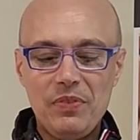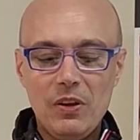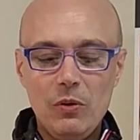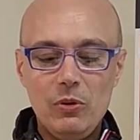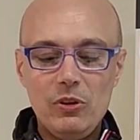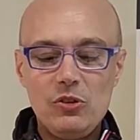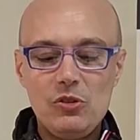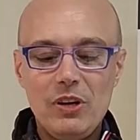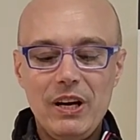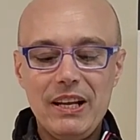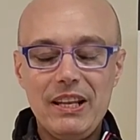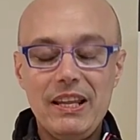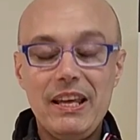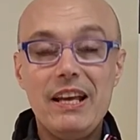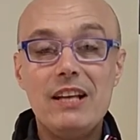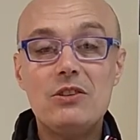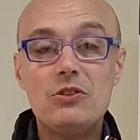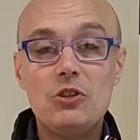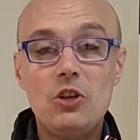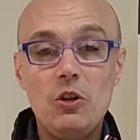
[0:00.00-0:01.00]
We tried
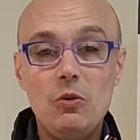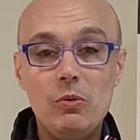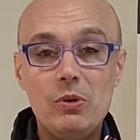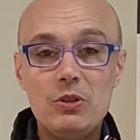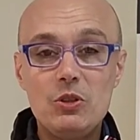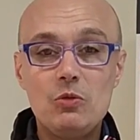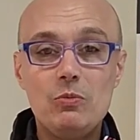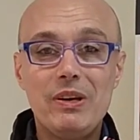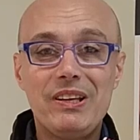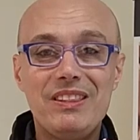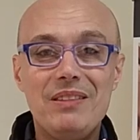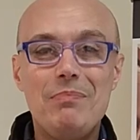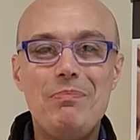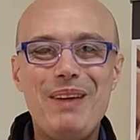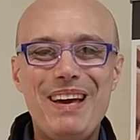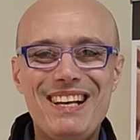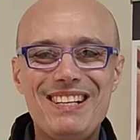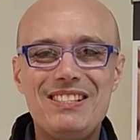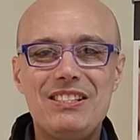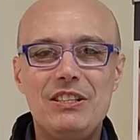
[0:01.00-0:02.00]
as always to make the
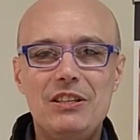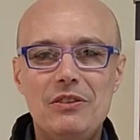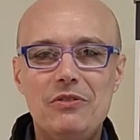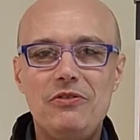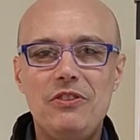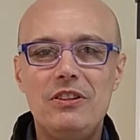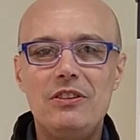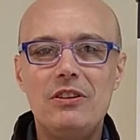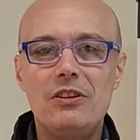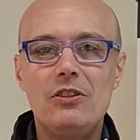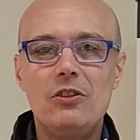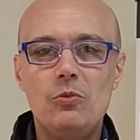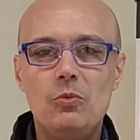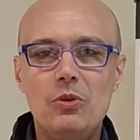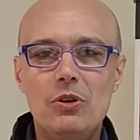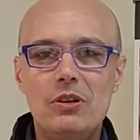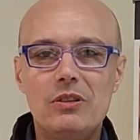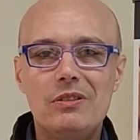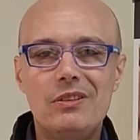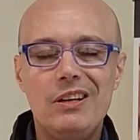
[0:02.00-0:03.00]
best air filter in the
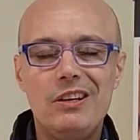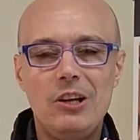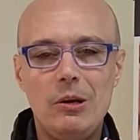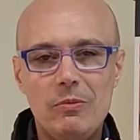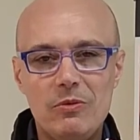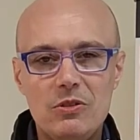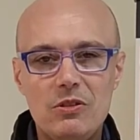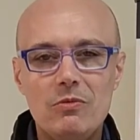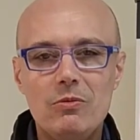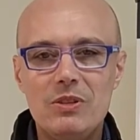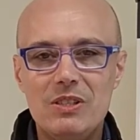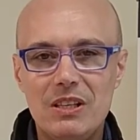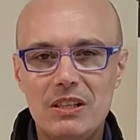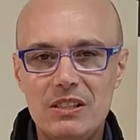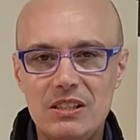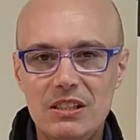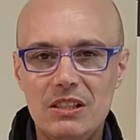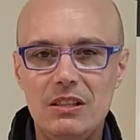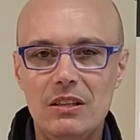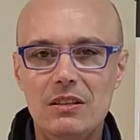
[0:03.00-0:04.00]
world, and obviously we
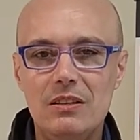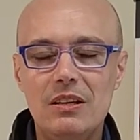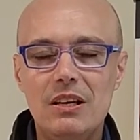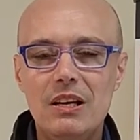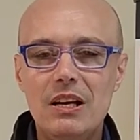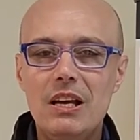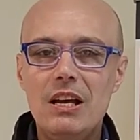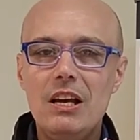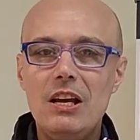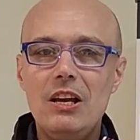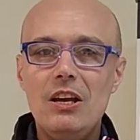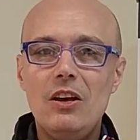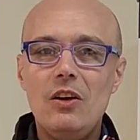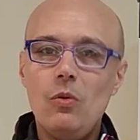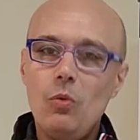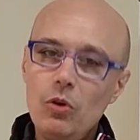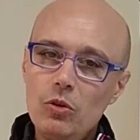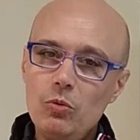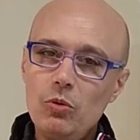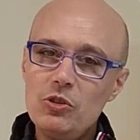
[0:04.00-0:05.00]
succeeded.
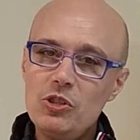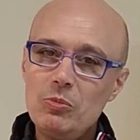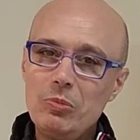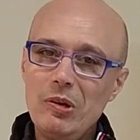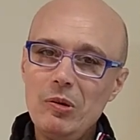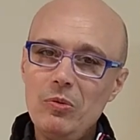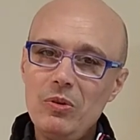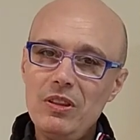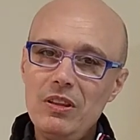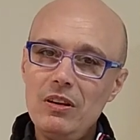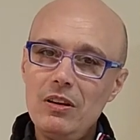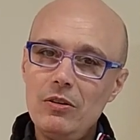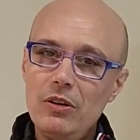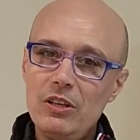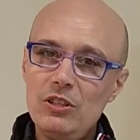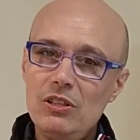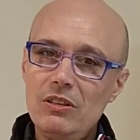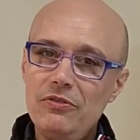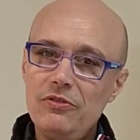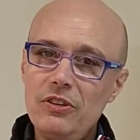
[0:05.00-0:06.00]
What was the problem with the
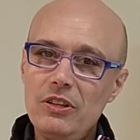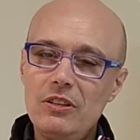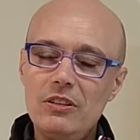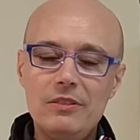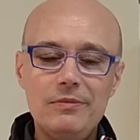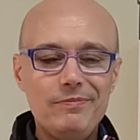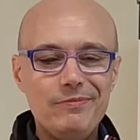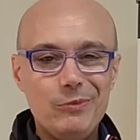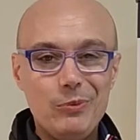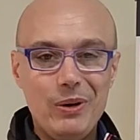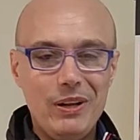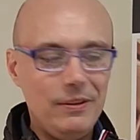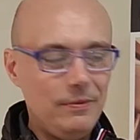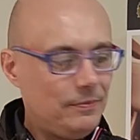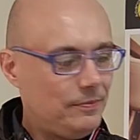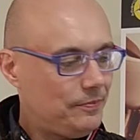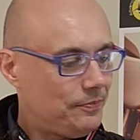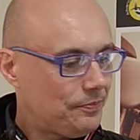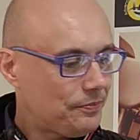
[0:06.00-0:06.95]
original filter? Well,